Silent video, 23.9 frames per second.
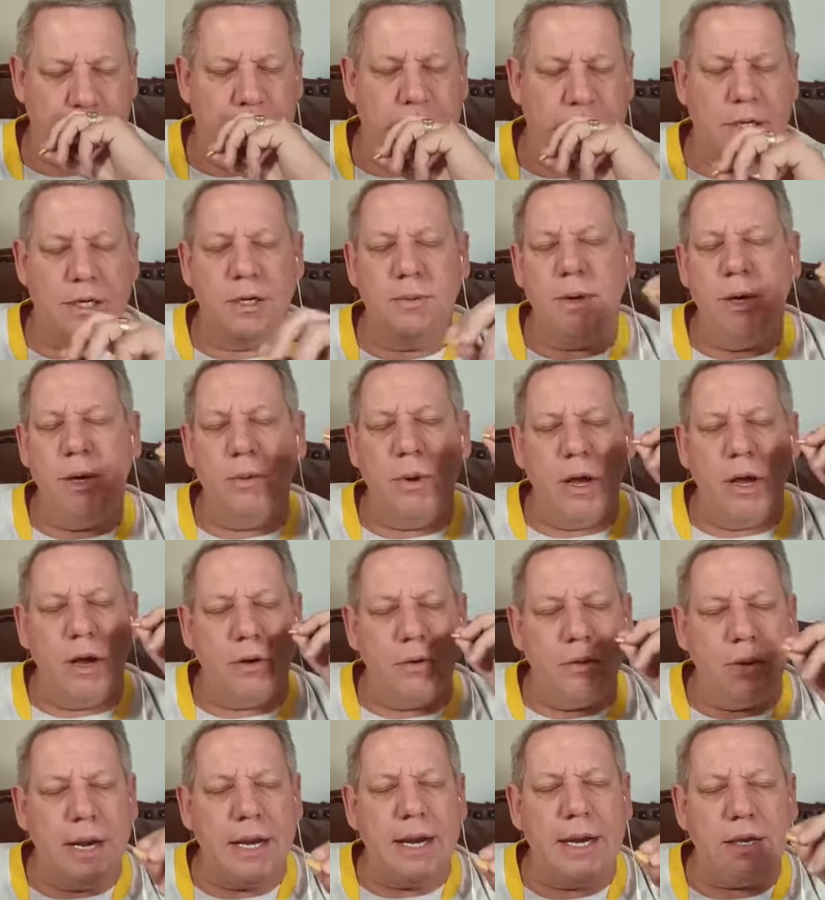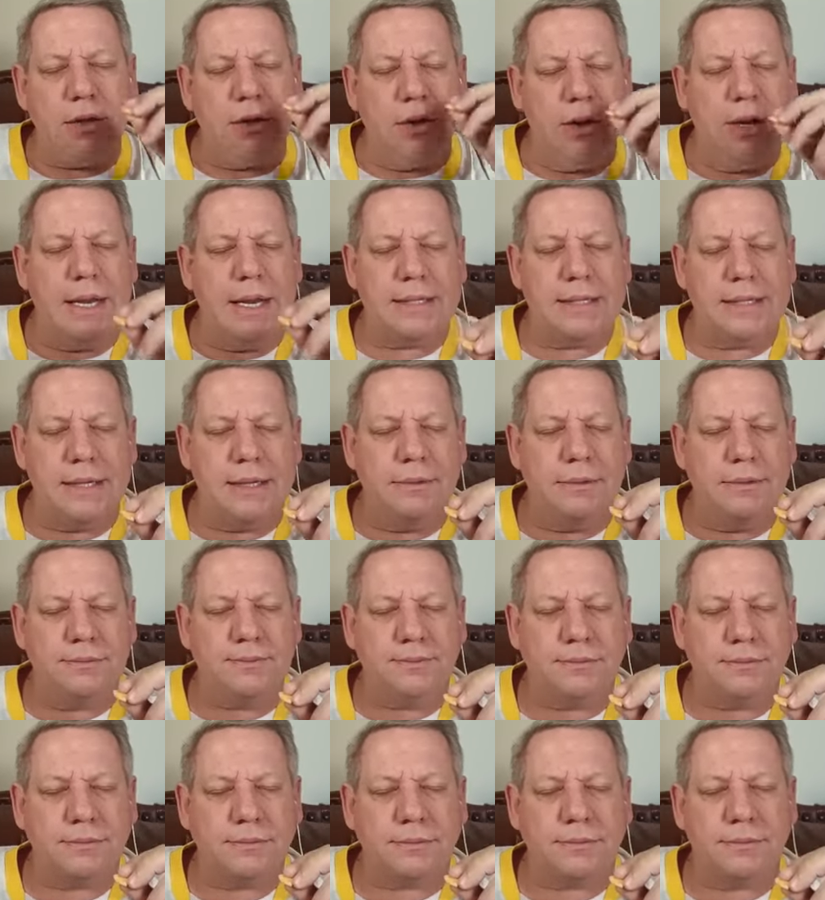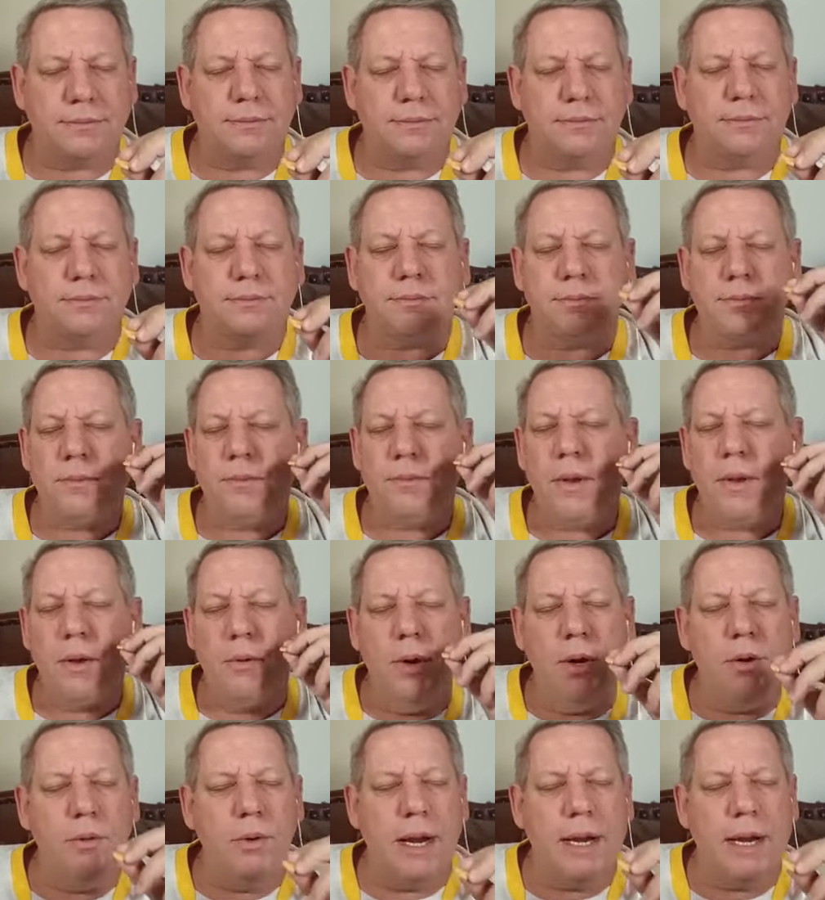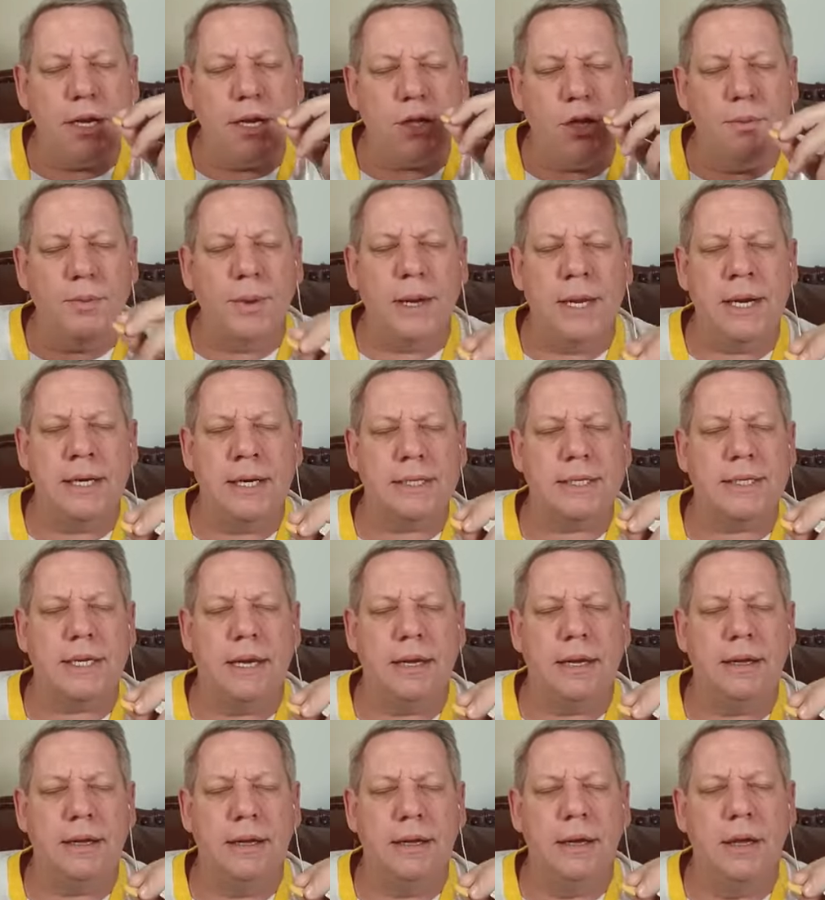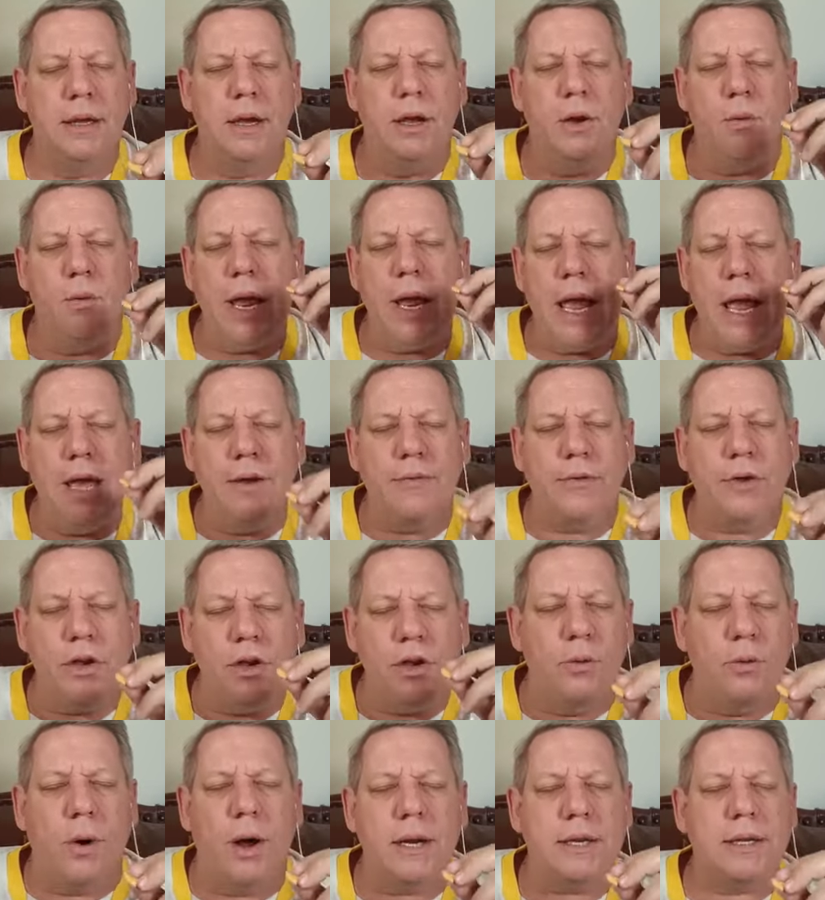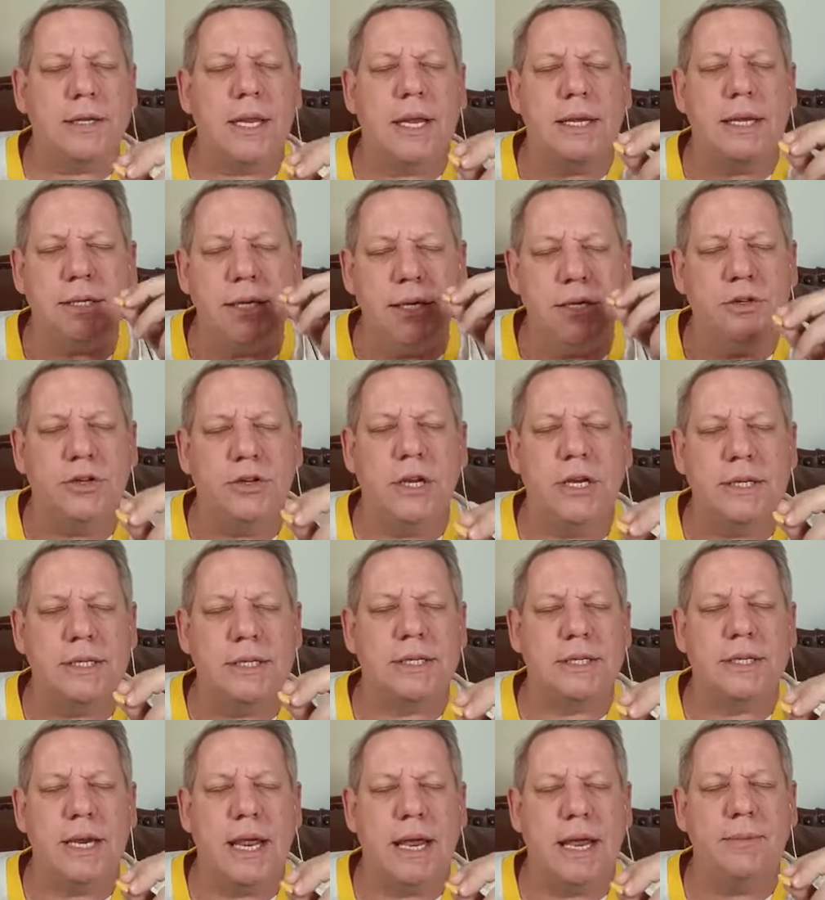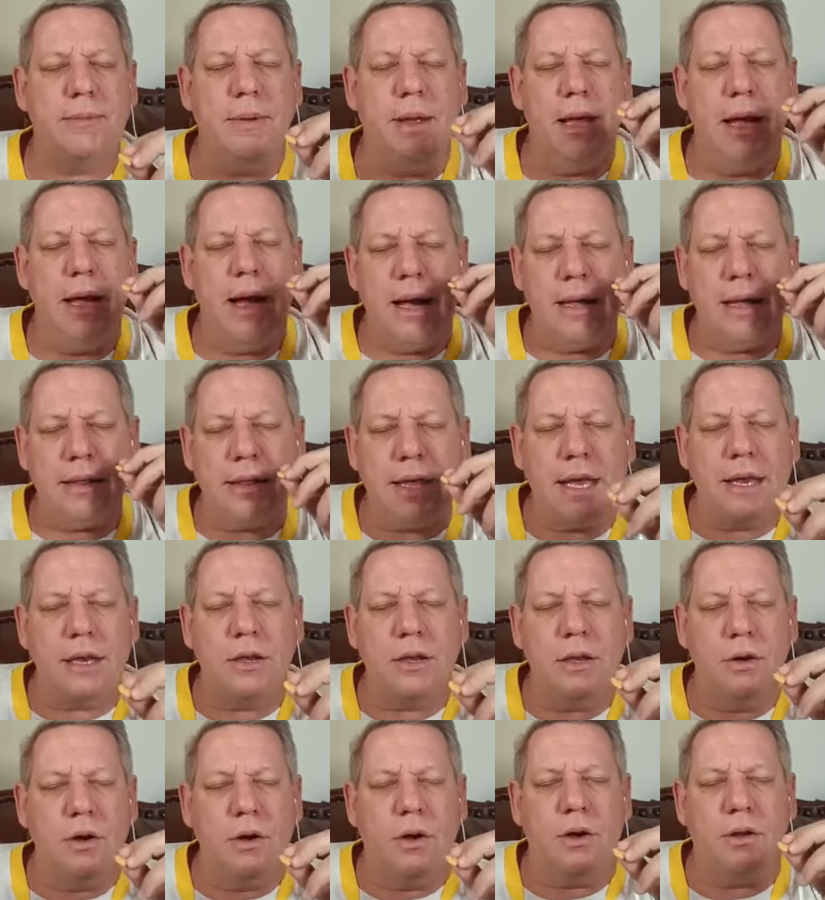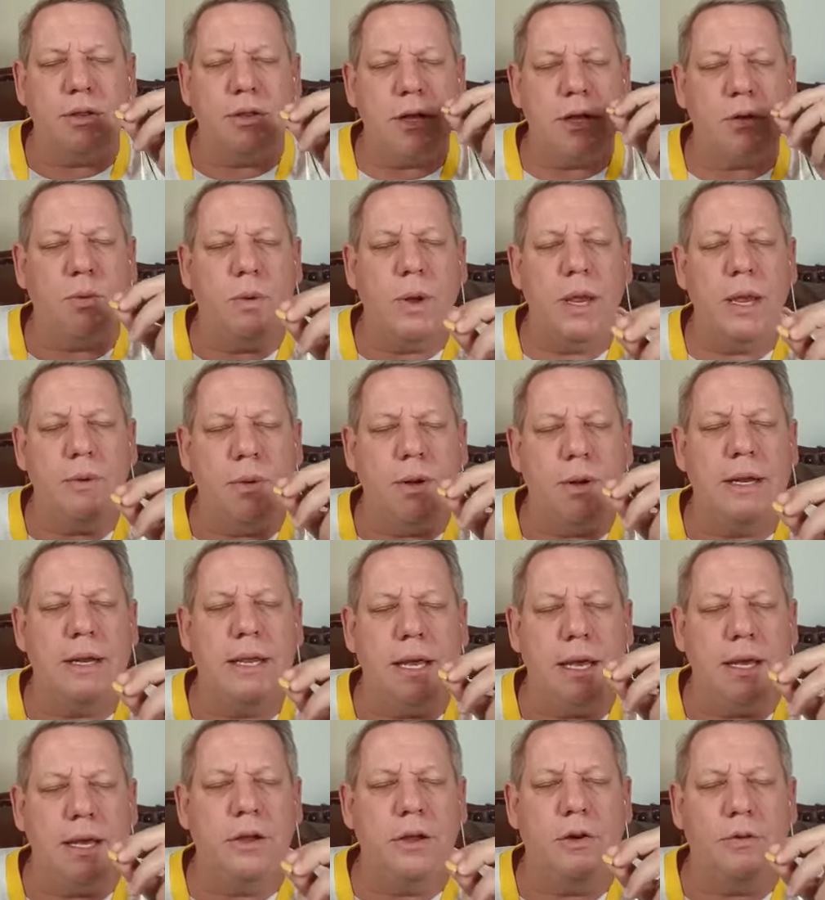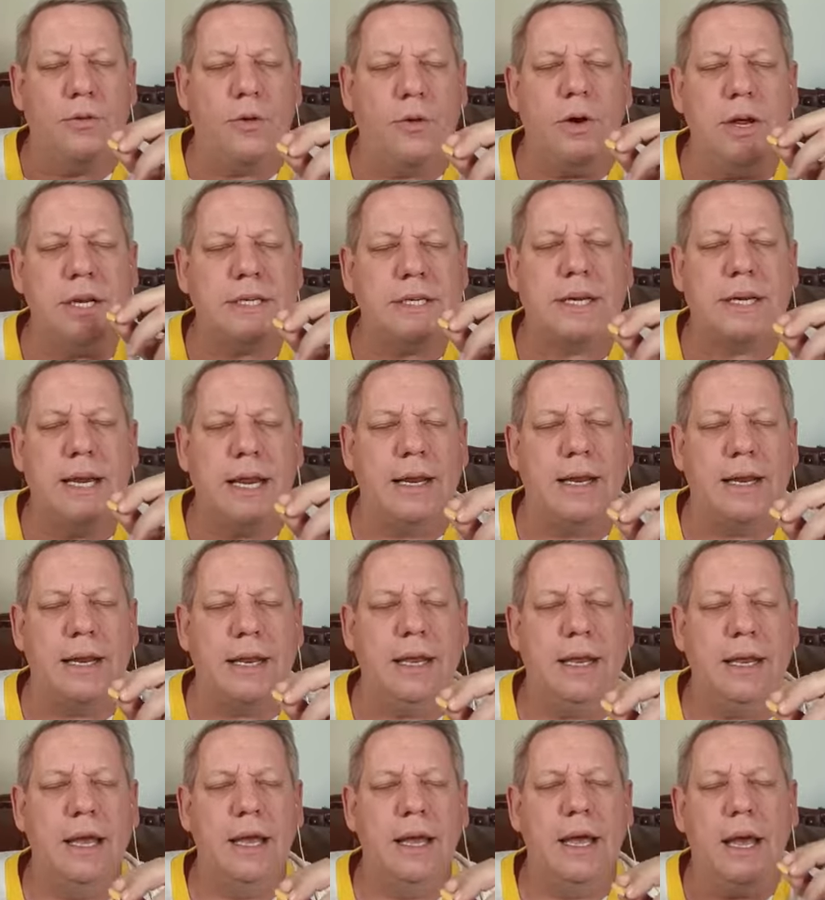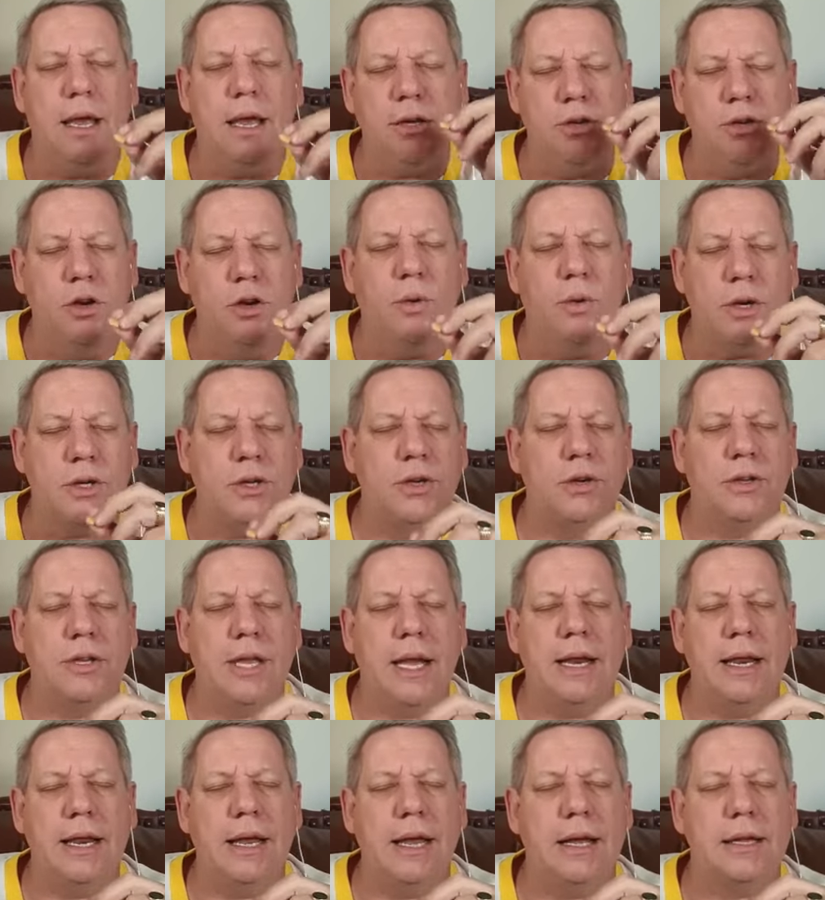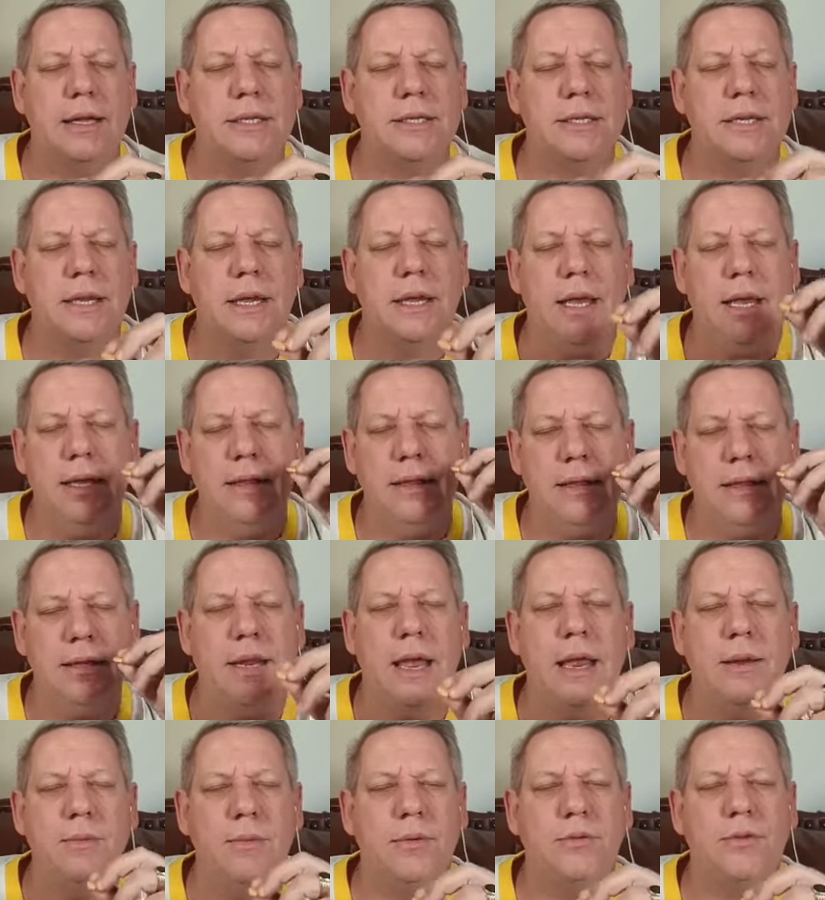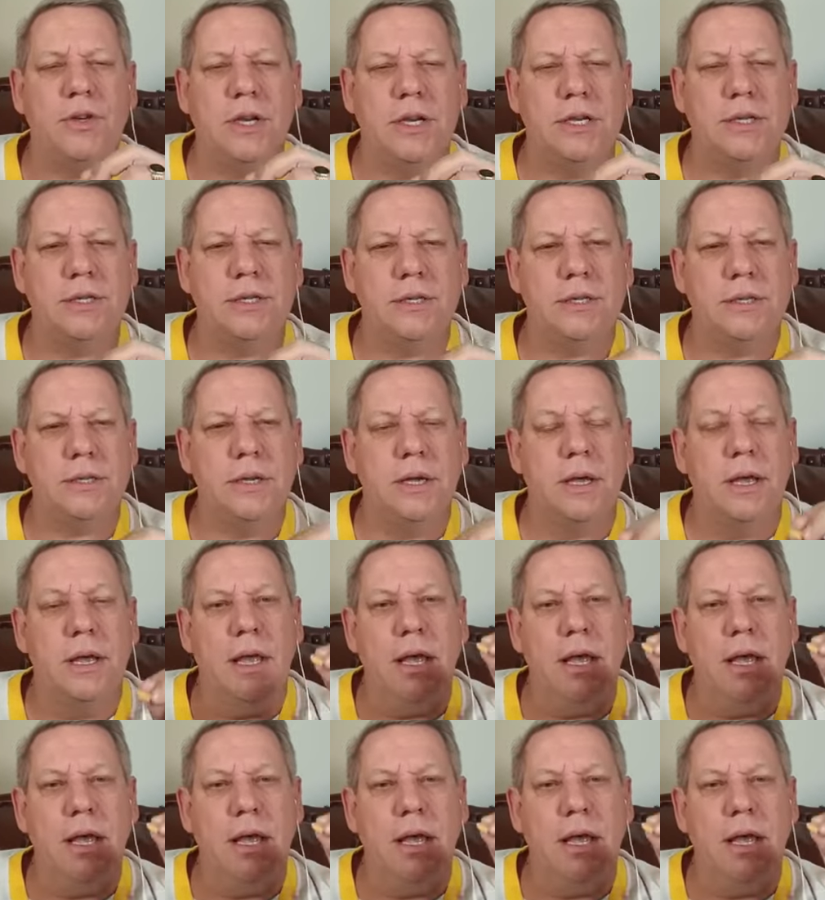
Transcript: Excuse me, we are ready to listen. We're ready to minister wherever you want us in Jesus' name. I thank you, Lord, that we will hear your voice clearly and do what you're telling us in the name of Jesus.